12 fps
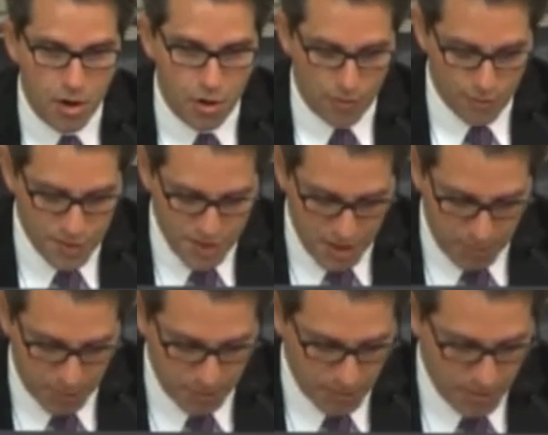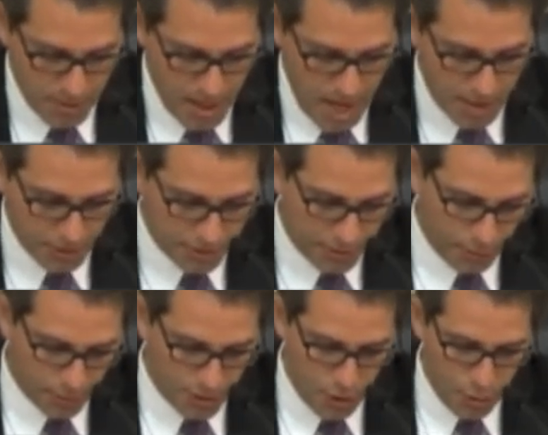over the summer and look
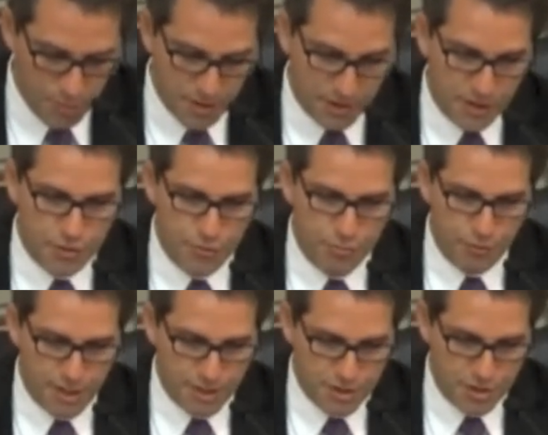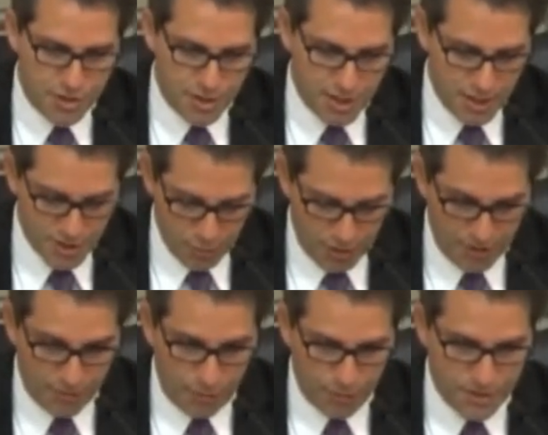forward to opening the new bridge in
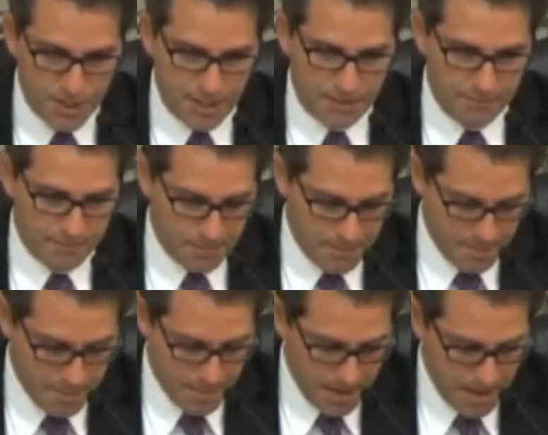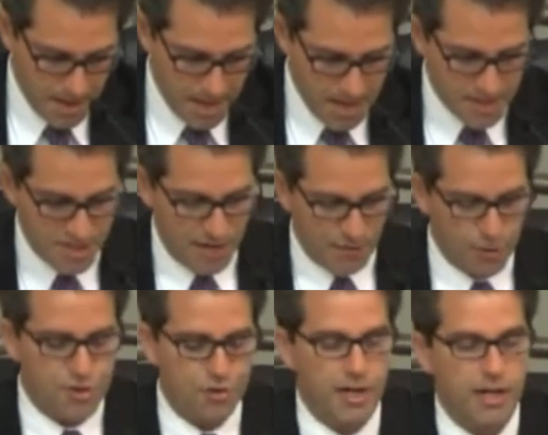2014. Save
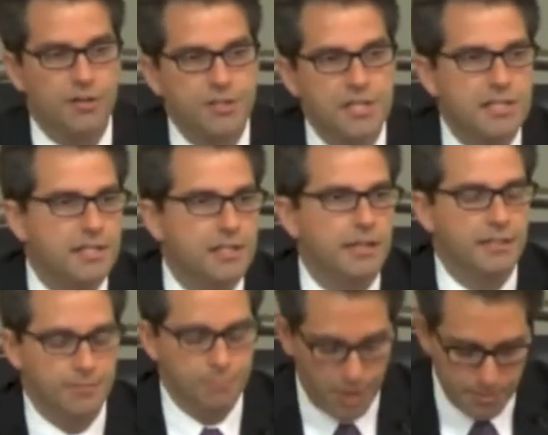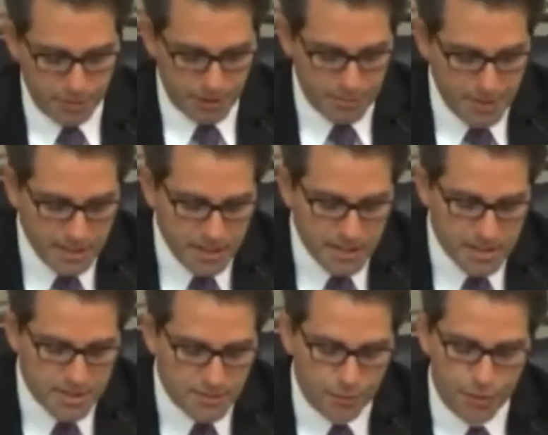Our Trails has conducted public
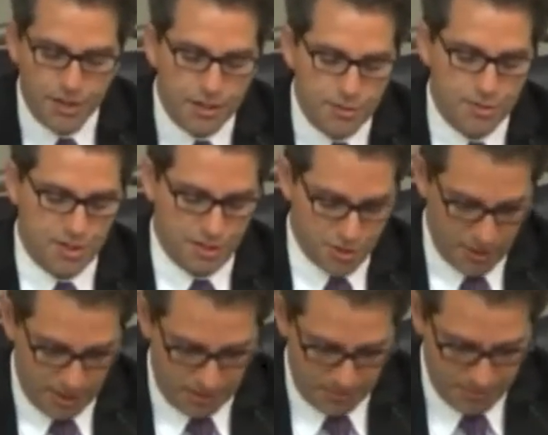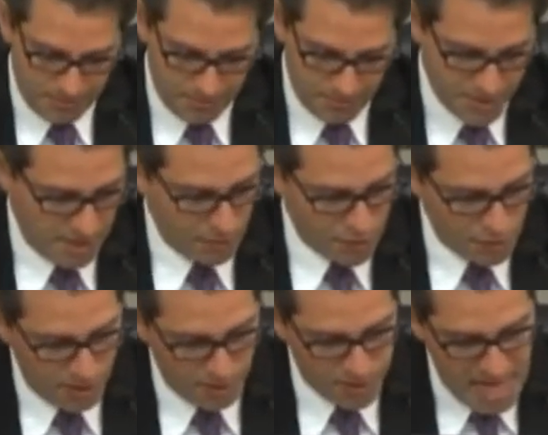meetings for years on the trail. Save Our
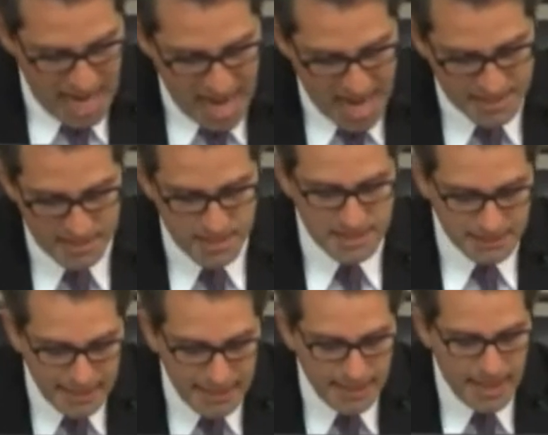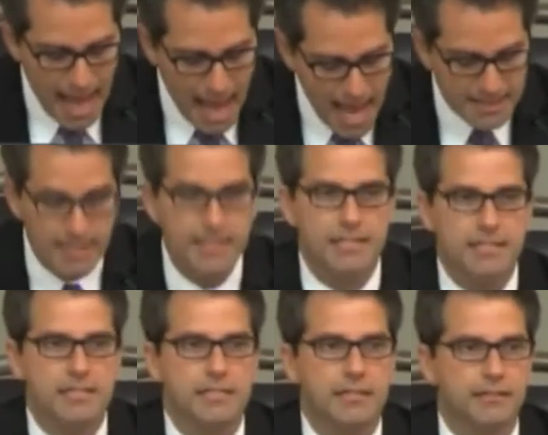Trails has and is
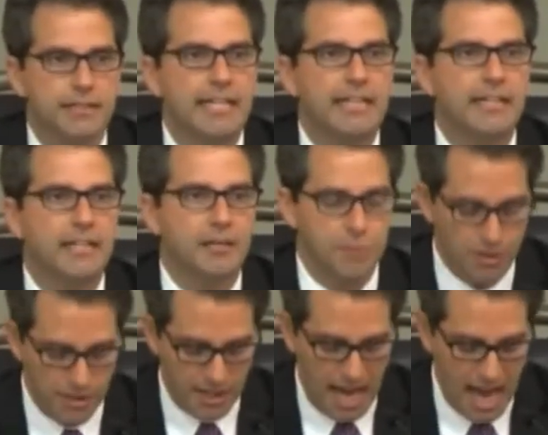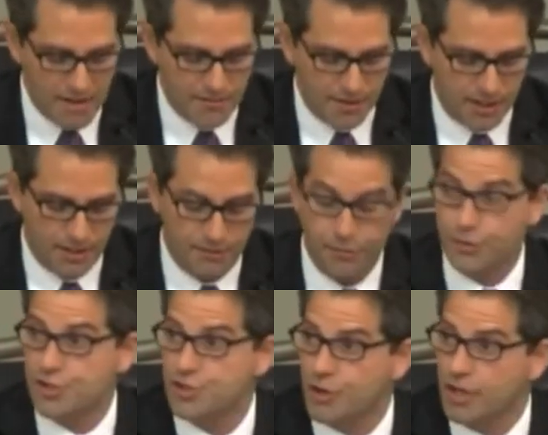the leading community advocate for
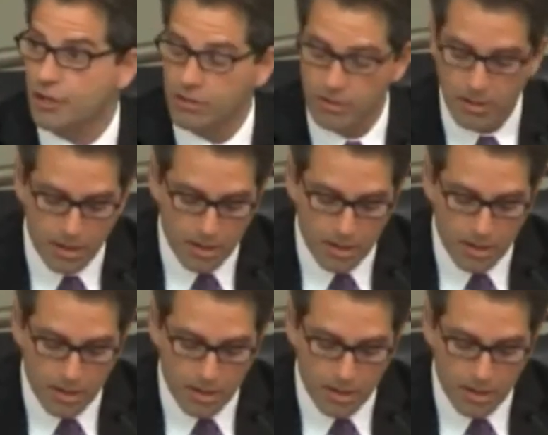this trail